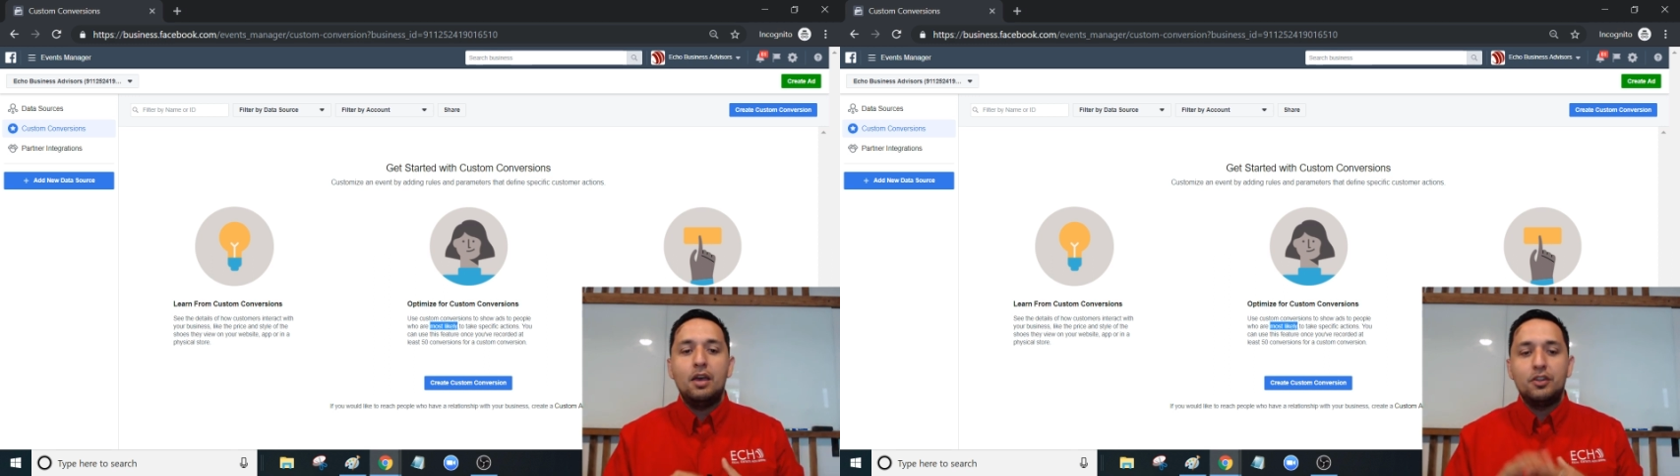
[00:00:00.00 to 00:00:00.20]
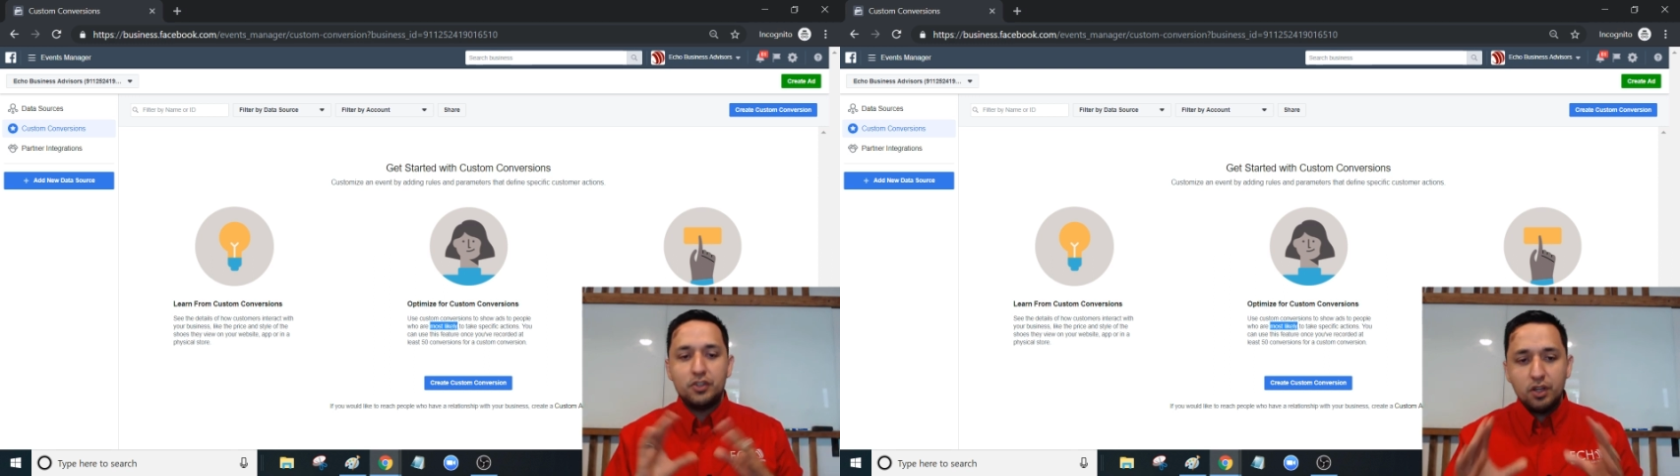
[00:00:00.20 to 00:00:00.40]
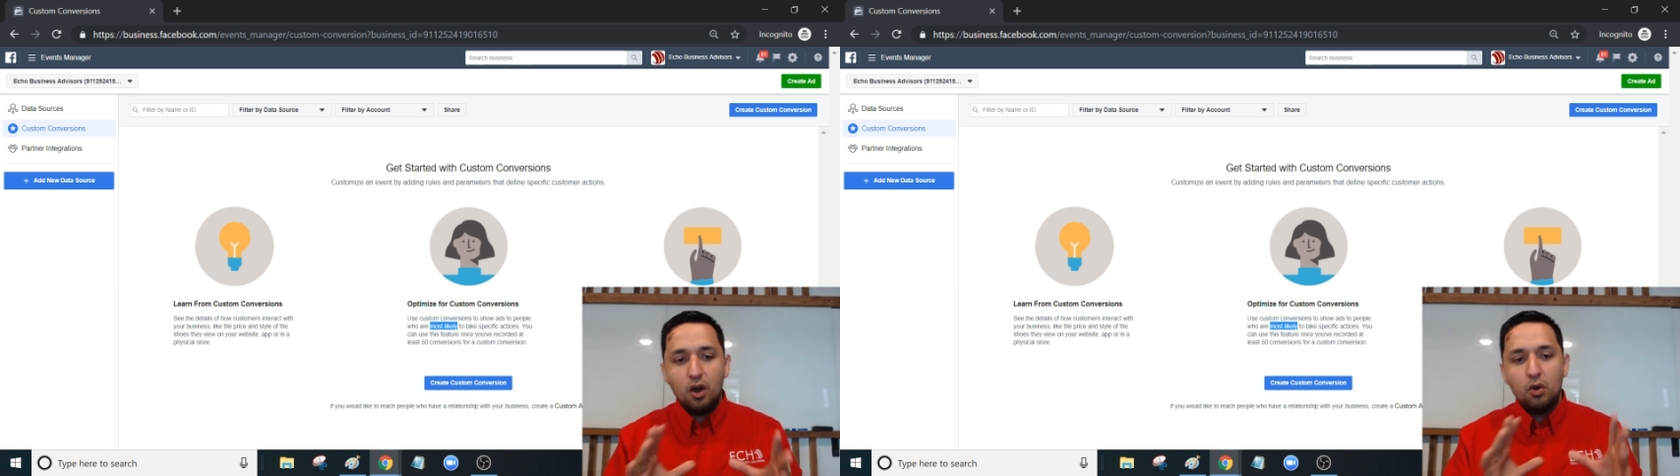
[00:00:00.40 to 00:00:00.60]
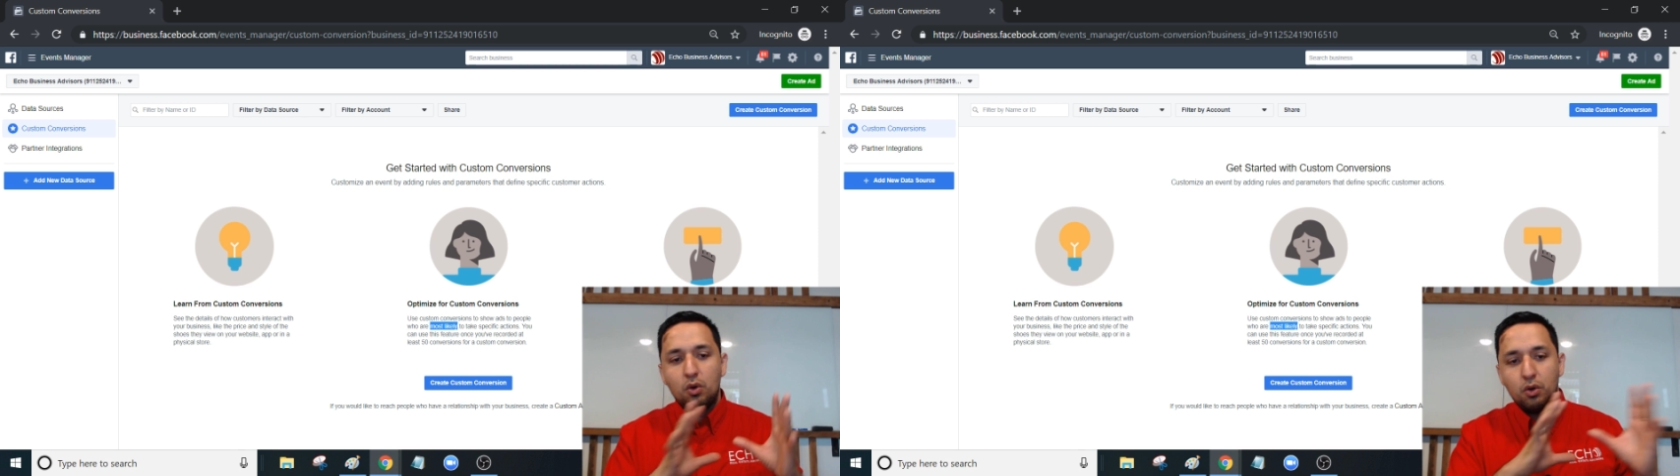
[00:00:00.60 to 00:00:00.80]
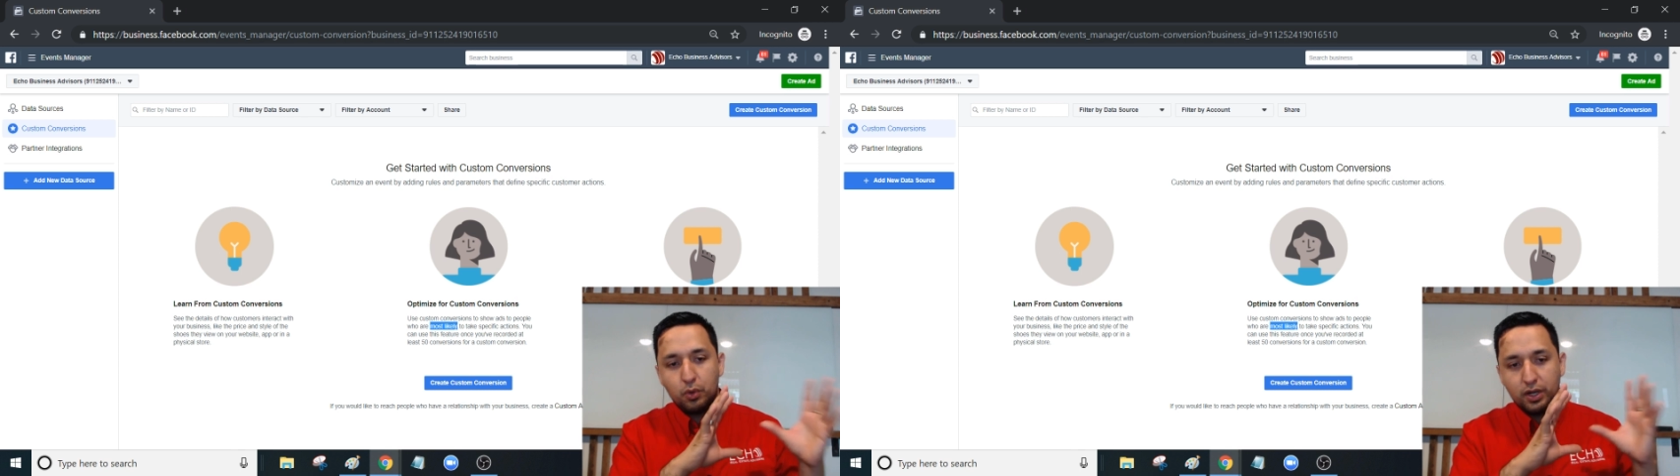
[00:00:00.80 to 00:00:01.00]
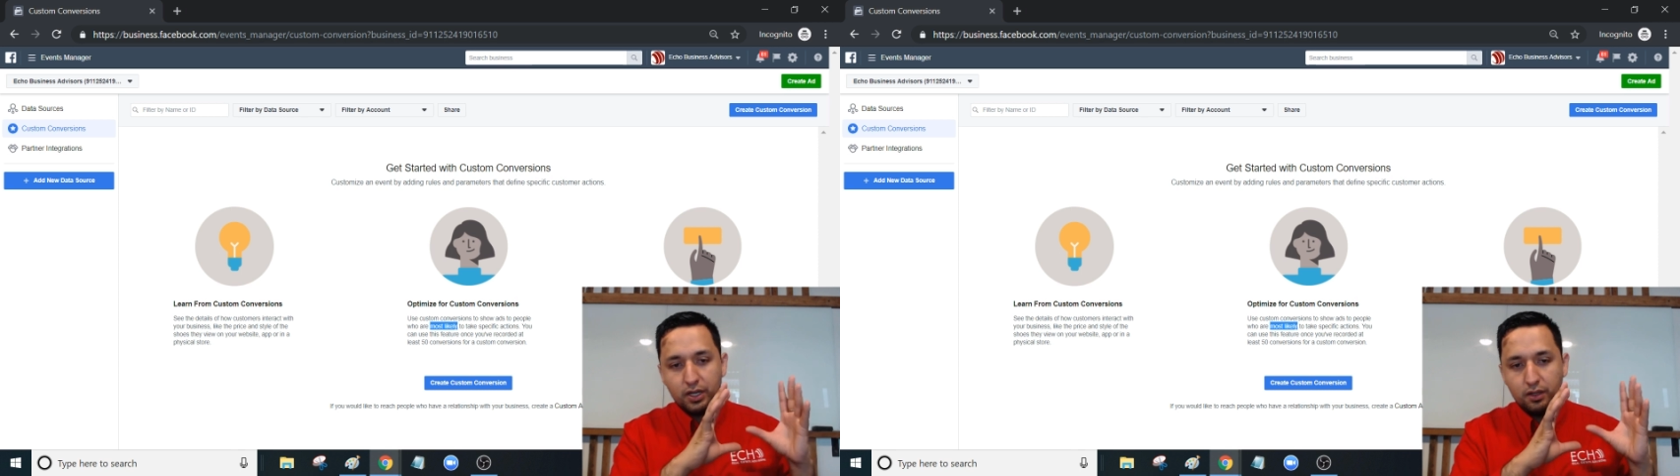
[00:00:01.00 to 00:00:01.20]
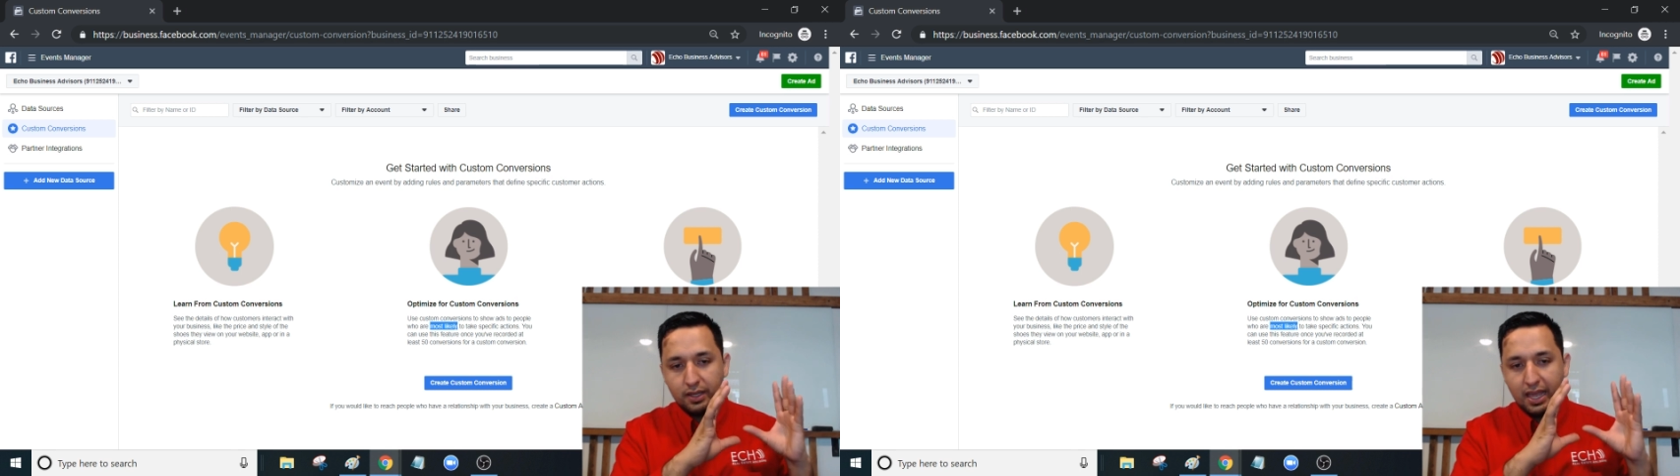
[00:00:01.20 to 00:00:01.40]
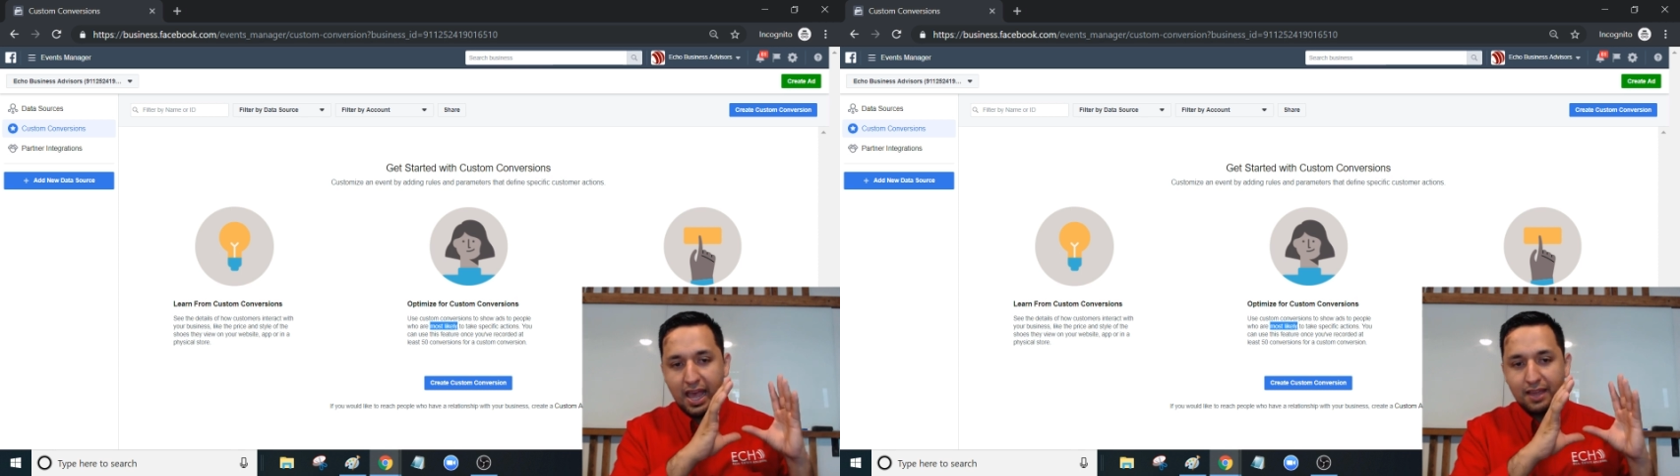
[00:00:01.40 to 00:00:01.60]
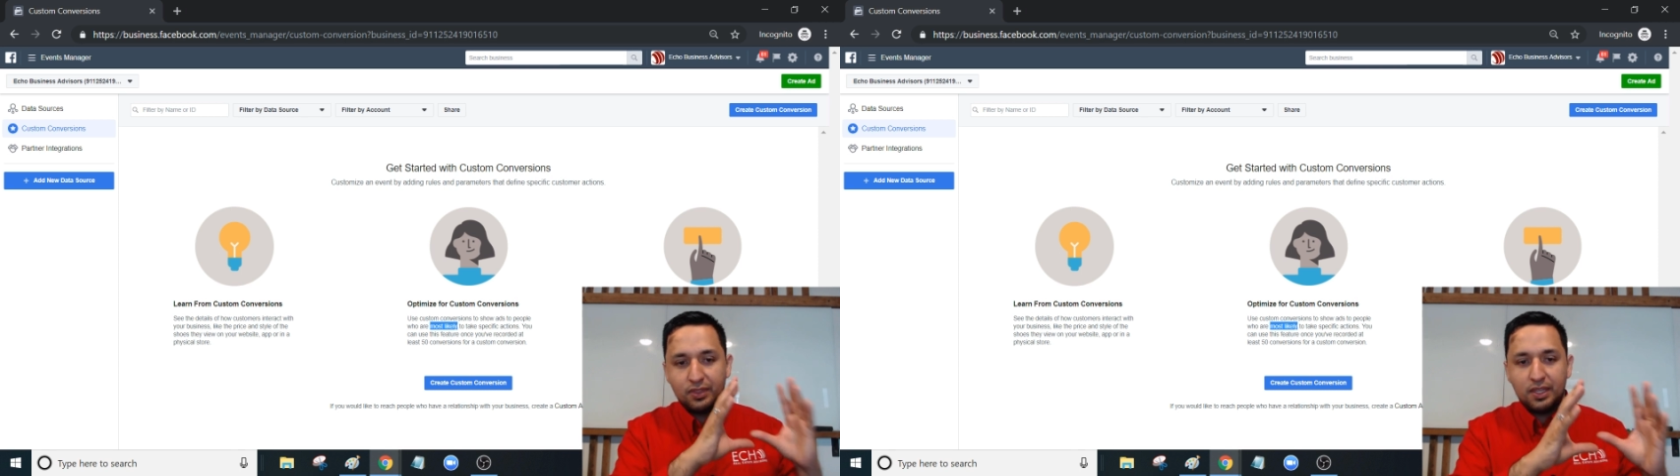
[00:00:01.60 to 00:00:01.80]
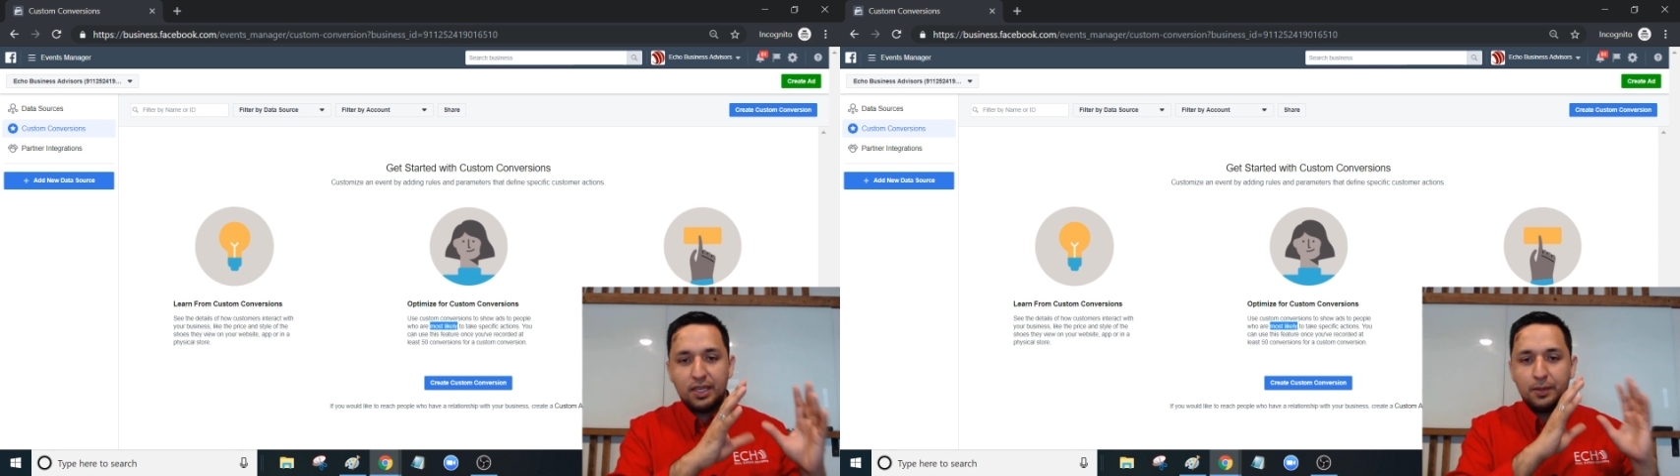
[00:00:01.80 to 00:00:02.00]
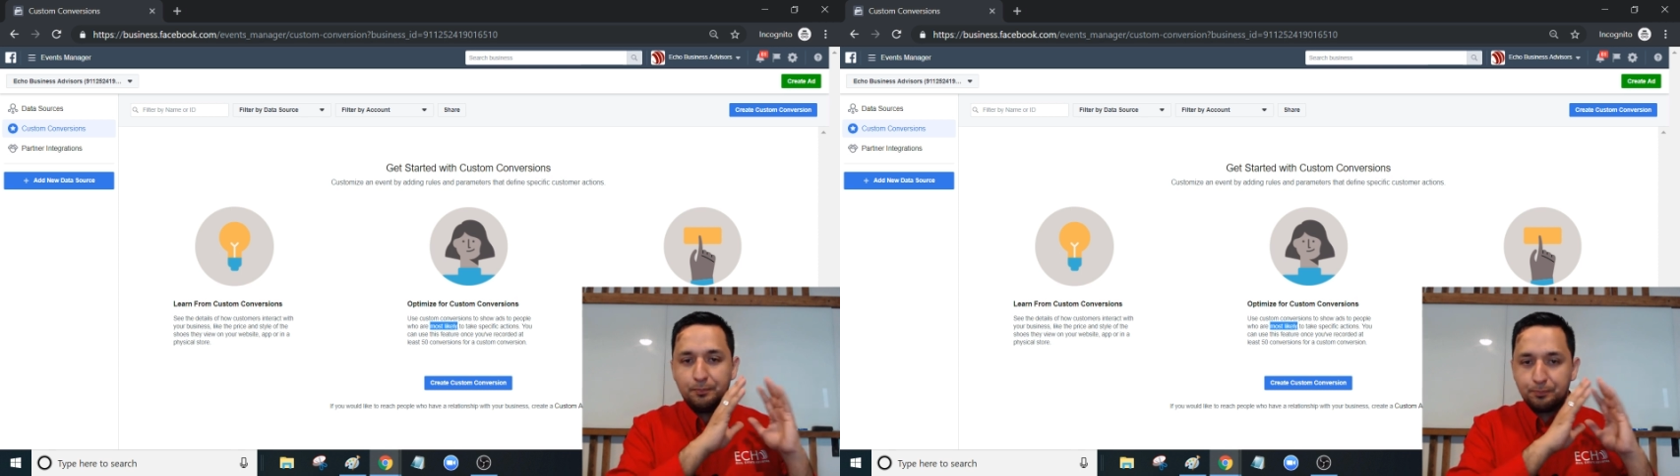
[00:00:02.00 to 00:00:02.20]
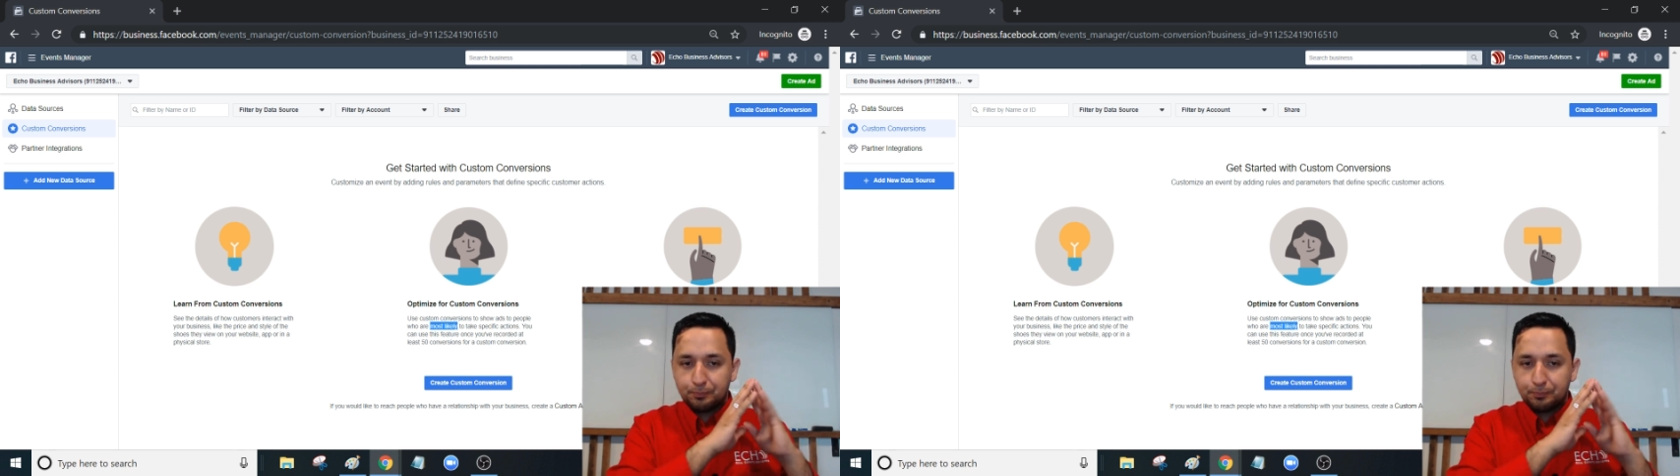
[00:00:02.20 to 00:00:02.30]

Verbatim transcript: So we're going to look at the